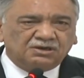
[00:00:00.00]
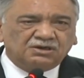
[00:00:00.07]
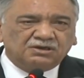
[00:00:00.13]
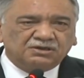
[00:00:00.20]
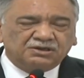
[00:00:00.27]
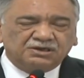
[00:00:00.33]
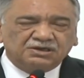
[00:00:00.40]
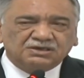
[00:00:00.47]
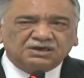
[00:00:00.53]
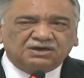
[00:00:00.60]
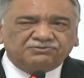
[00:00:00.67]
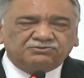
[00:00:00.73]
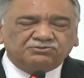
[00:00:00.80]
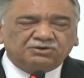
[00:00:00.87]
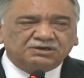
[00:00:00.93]
Things
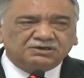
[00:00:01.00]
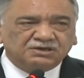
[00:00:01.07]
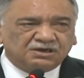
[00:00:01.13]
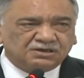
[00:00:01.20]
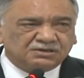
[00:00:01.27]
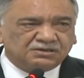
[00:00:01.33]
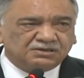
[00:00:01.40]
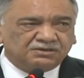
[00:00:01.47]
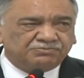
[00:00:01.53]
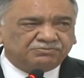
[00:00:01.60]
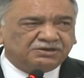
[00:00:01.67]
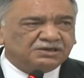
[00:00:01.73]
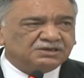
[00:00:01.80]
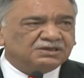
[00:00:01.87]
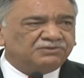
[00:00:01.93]
have to adjust,
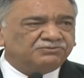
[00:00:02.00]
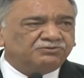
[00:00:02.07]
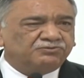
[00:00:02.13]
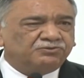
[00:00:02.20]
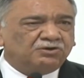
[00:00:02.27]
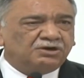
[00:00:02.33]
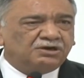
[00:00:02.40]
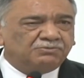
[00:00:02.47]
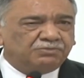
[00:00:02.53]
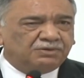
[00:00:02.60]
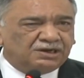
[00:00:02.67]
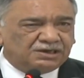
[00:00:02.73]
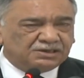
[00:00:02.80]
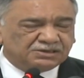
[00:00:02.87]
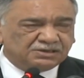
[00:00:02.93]
things have to fall in
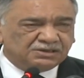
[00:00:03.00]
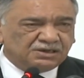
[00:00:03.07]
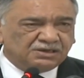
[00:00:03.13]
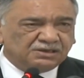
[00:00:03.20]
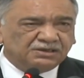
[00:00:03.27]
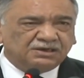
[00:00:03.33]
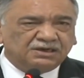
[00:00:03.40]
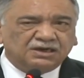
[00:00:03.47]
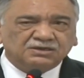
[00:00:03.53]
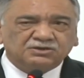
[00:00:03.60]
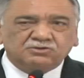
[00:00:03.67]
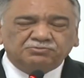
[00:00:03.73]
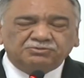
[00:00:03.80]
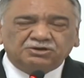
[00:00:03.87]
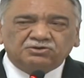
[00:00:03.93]
place. There has
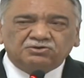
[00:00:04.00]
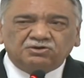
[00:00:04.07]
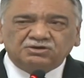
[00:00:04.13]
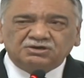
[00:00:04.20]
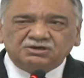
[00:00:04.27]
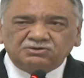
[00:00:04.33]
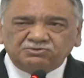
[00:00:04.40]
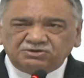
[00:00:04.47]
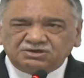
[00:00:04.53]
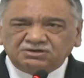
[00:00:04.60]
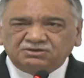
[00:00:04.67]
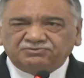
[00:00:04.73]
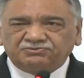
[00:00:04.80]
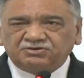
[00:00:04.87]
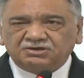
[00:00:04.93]
to be a continuity
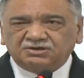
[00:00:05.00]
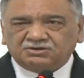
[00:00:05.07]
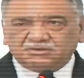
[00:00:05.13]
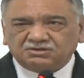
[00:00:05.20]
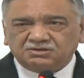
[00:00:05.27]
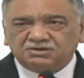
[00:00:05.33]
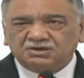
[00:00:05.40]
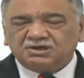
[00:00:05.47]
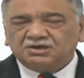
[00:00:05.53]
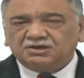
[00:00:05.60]
of tradition.